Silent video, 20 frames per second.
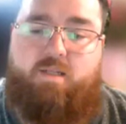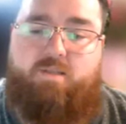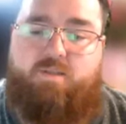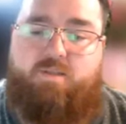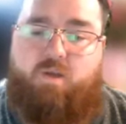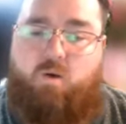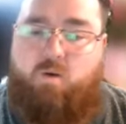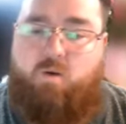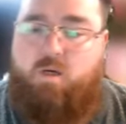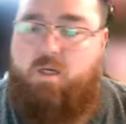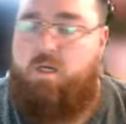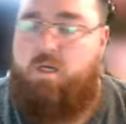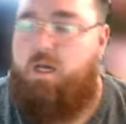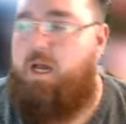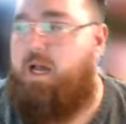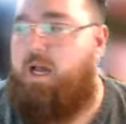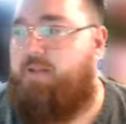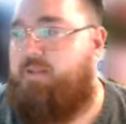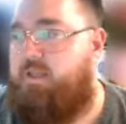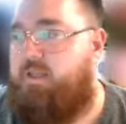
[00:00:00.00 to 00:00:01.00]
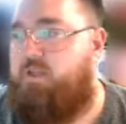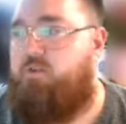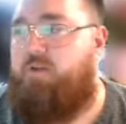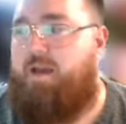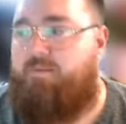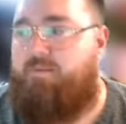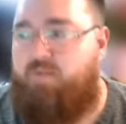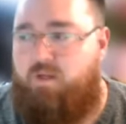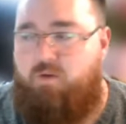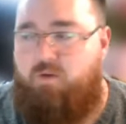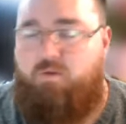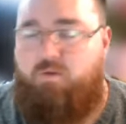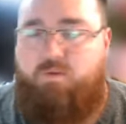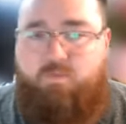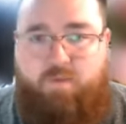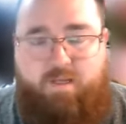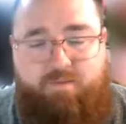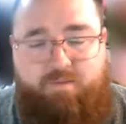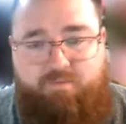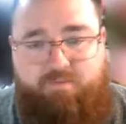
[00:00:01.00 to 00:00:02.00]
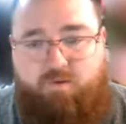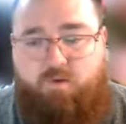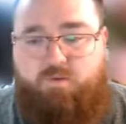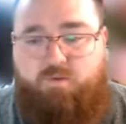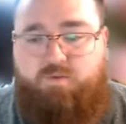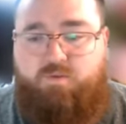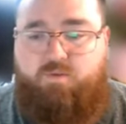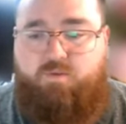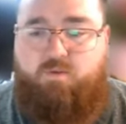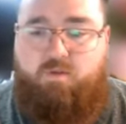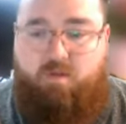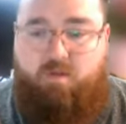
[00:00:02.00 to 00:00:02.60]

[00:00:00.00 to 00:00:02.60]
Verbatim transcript: So I think you have to go with Reed first,